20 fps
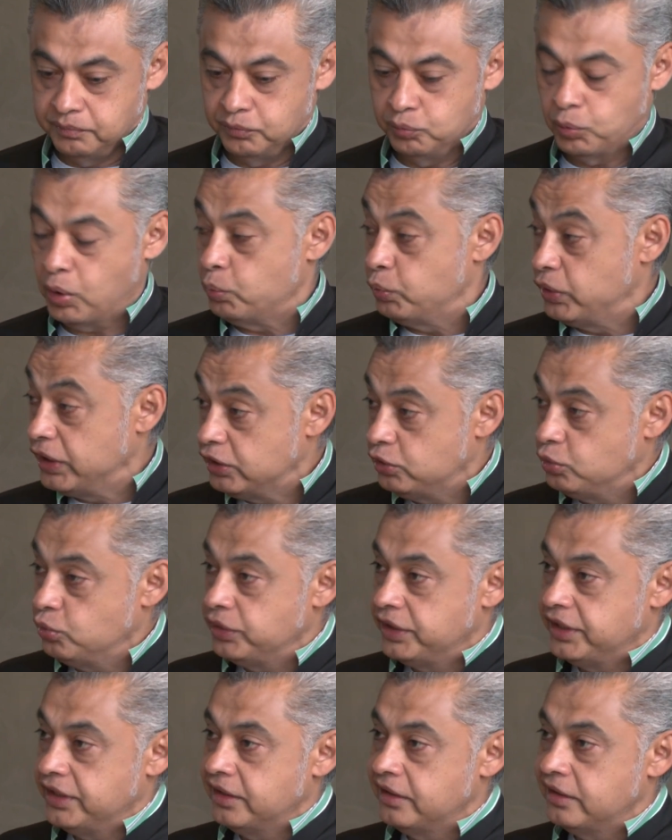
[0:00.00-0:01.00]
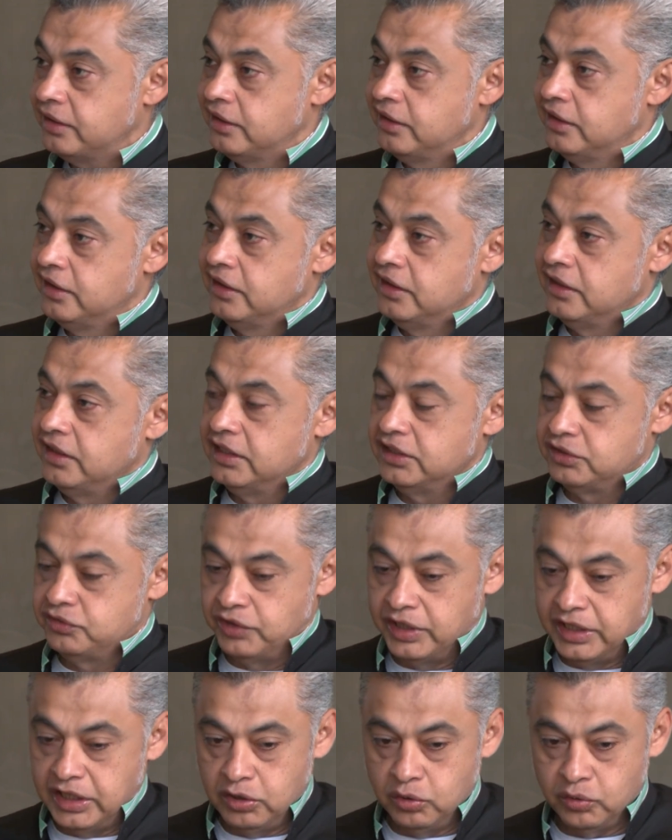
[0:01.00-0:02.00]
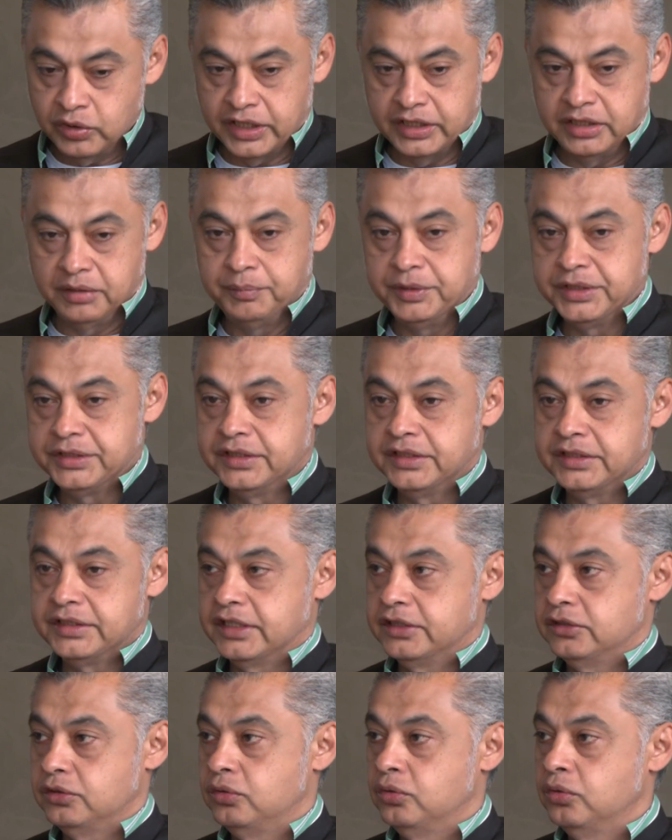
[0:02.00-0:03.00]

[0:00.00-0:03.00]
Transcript: What we do here is really look at the business as a